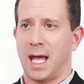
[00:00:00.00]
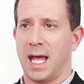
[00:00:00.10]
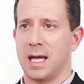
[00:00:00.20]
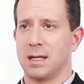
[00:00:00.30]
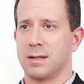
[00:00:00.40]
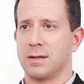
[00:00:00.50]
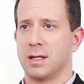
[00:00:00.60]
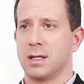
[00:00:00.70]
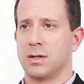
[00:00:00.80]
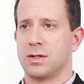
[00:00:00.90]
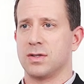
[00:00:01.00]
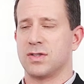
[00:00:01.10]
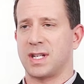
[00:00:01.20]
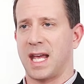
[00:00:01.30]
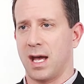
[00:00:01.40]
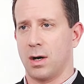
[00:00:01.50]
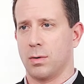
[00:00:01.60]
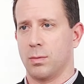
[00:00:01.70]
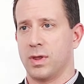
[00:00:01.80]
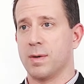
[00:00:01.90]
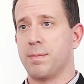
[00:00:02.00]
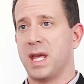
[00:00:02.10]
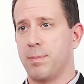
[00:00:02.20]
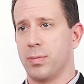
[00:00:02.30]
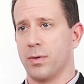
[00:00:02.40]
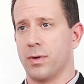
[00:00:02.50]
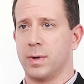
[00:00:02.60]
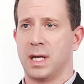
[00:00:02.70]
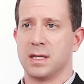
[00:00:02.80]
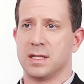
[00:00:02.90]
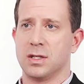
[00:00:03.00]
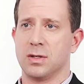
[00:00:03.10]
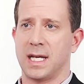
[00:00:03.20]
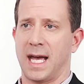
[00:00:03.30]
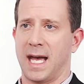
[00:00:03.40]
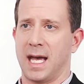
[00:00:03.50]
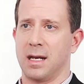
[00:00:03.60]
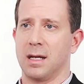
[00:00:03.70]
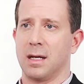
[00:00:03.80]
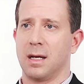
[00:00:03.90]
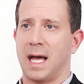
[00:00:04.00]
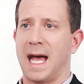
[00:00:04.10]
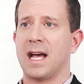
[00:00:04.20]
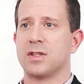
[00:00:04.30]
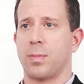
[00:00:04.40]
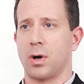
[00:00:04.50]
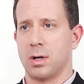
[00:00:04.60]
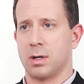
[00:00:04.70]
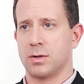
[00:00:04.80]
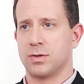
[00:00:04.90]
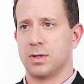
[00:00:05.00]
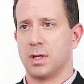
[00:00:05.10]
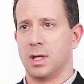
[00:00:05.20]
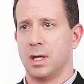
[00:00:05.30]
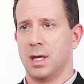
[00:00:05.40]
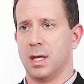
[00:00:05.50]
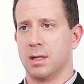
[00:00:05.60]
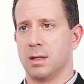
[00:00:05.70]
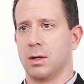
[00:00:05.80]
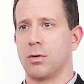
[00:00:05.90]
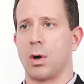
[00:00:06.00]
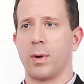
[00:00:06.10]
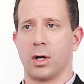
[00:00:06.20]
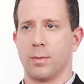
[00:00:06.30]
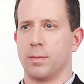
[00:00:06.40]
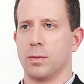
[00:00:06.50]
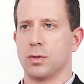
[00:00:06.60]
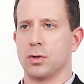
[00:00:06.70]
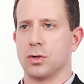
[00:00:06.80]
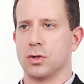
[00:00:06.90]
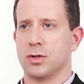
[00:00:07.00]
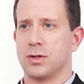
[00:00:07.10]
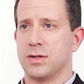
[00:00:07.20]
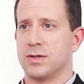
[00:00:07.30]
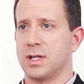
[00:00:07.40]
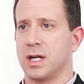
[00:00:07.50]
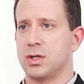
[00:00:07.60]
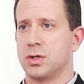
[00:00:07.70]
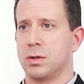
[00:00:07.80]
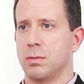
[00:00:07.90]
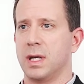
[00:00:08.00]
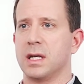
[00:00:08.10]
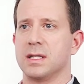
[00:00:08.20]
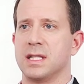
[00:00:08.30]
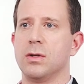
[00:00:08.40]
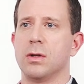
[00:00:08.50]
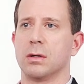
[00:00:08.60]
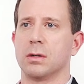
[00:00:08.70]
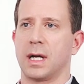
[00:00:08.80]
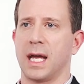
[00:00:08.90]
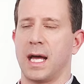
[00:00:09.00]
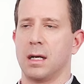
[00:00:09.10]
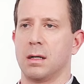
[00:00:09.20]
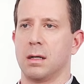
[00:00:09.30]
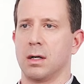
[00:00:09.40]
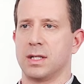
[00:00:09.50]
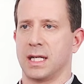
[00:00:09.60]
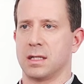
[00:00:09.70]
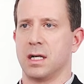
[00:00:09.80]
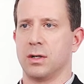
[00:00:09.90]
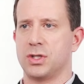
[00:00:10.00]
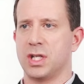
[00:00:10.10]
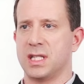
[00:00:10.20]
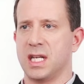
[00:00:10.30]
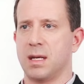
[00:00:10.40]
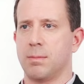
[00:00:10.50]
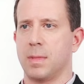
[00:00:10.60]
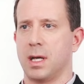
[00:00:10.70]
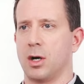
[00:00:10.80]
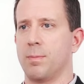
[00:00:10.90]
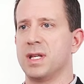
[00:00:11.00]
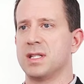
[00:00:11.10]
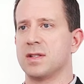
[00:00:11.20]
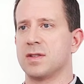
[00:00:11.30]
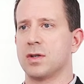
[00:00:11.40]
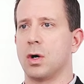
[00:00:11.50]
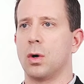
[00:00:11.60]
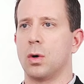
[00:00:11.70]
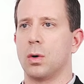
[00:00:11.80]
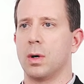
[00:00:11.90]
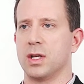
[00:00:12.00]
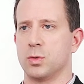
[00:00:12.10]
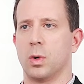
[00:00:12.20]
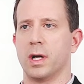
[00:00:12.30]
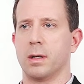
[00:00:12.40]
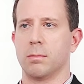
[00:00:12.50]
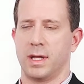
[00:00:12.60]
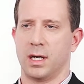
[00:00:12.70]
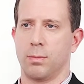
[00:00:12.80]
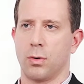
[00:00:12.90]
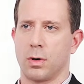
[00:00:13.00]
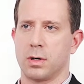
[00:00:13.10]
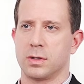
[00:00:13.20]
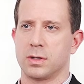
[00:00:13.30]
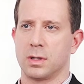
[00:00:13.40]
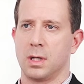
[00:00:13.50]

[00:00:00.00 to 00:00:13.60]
and to scale with the people that we continue to add as partners in growing our business. As such, we continue to look at our technology team and our business as a whole as one without borders.